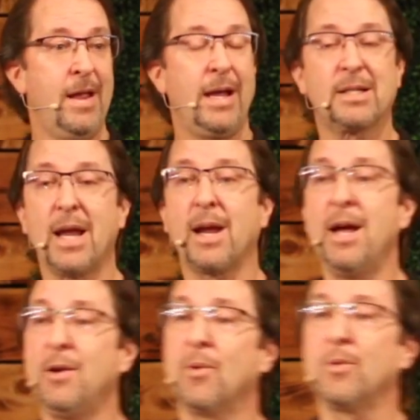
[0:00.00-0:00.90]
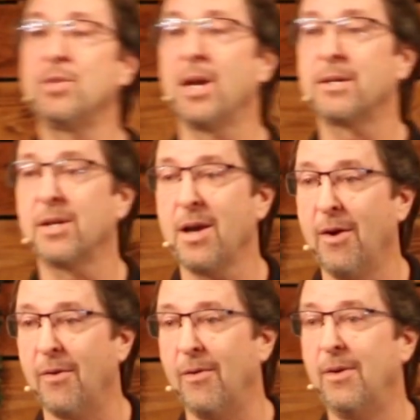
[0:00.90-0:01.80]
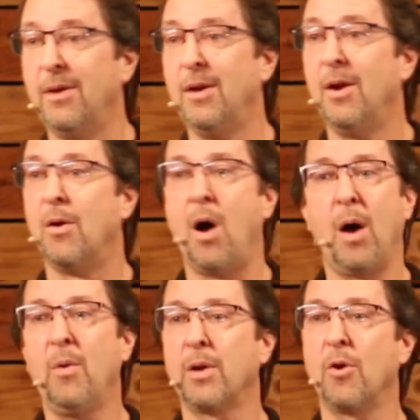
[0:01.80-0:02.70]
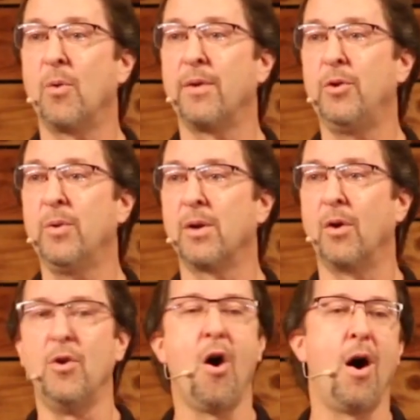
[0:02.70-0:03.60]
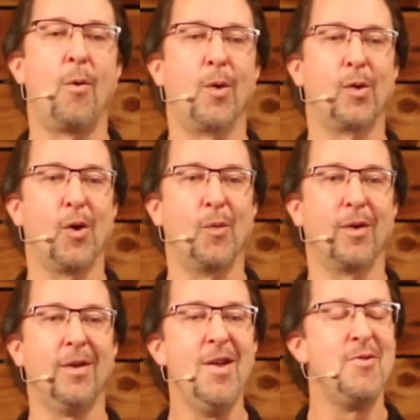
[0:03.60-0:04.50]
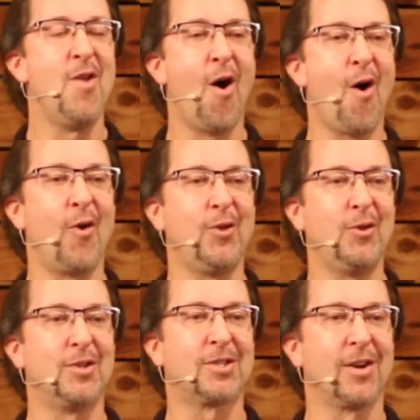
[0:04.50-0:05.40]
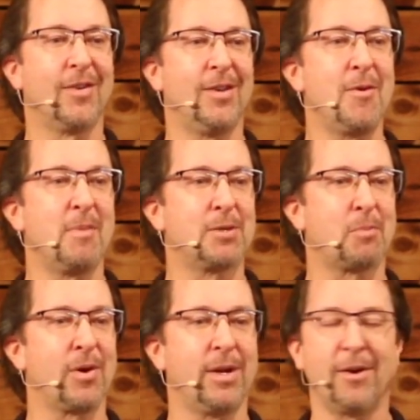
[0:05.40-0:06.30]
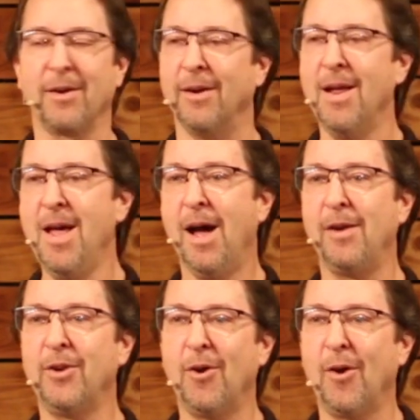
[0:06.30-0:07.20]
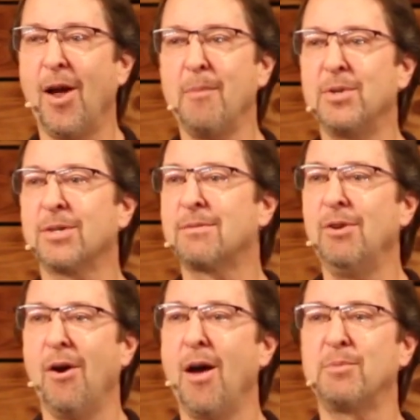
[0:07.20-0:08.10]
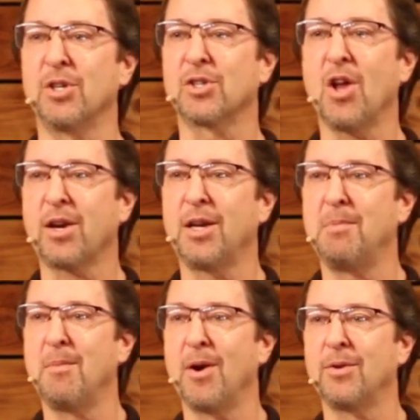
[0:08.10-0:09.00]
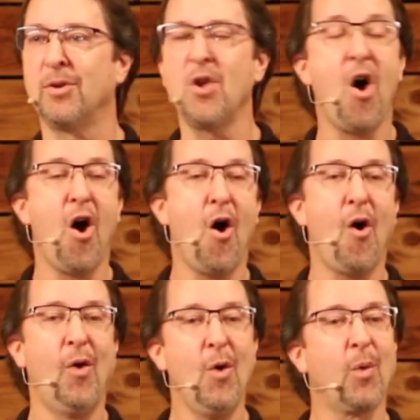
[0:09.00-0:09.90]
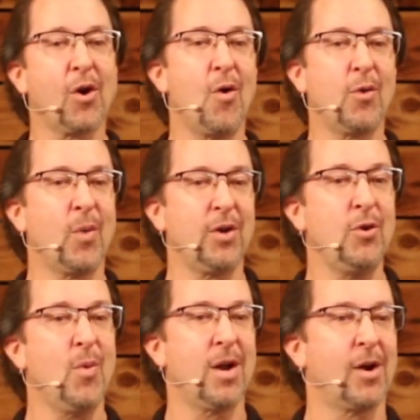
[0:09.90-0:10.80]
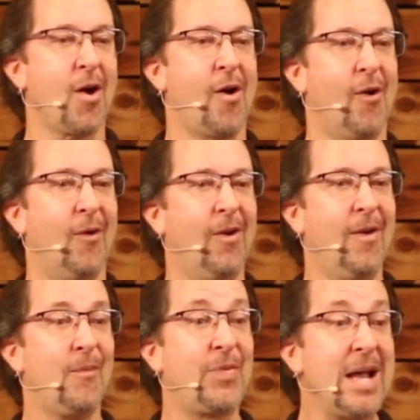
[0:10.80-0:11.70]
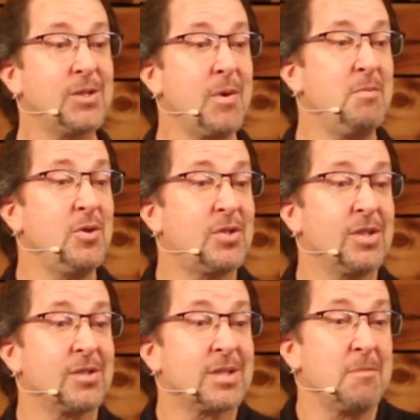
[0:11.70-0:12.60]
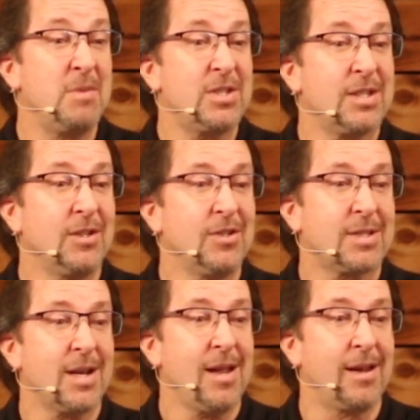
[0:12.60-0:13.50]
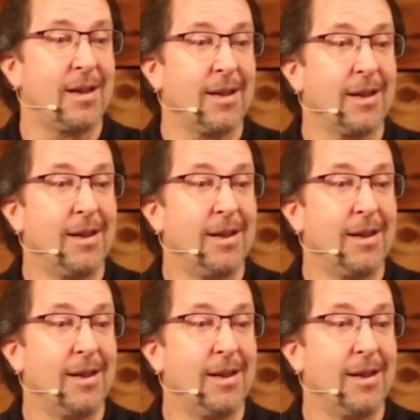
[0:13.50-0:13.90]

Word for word: It's like, honey, where would you like to go? Well, oh, I want to go wherever you want to go. No, I want to go wherever. No, you deserve it. You're much prettier, and, and you know, and I'm just, you know, I'm just lucky to be married to you. No, we're going to where you want to go. That's what mutual submission looks like.